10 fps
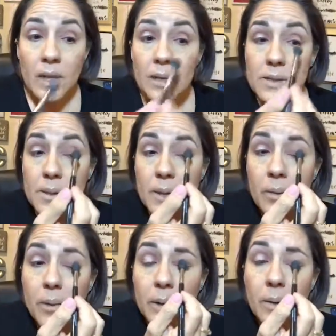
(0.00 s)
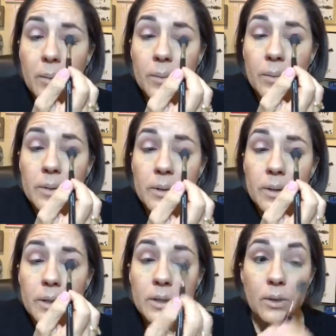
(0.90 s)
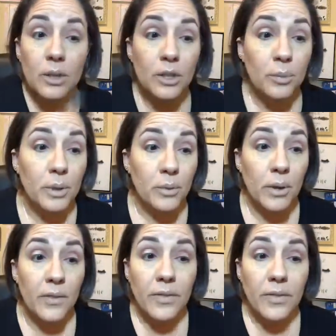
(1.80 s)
So there we go. I'm just gonna do a little bit right